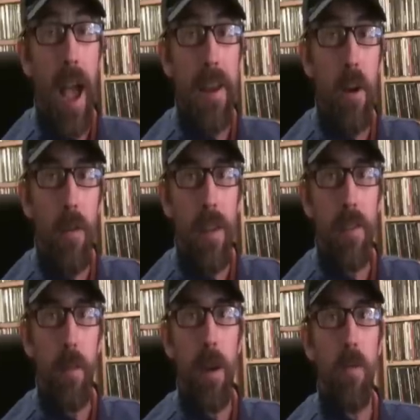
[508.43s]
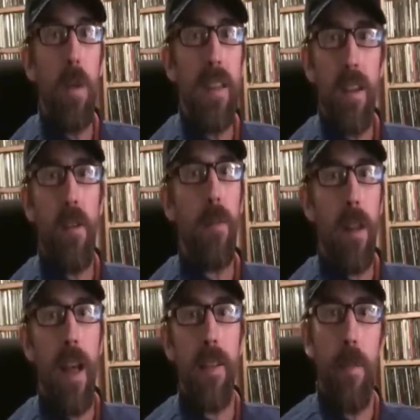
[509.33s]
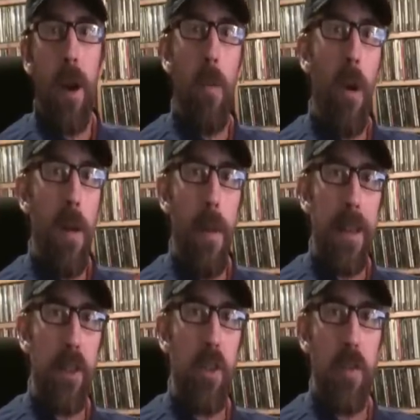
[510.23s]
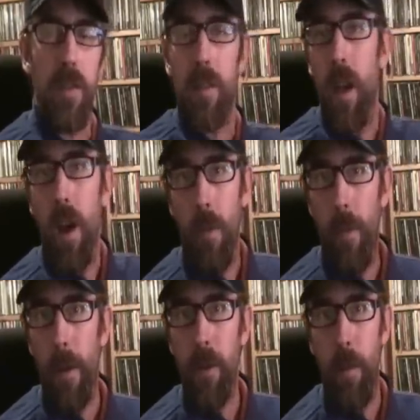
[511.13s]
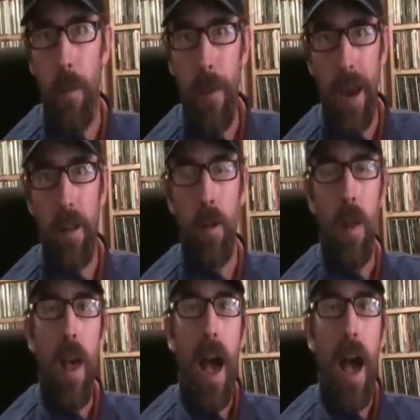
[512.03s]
I know this because we decriminalized marijuana in Massachusetts. We're about to put medical.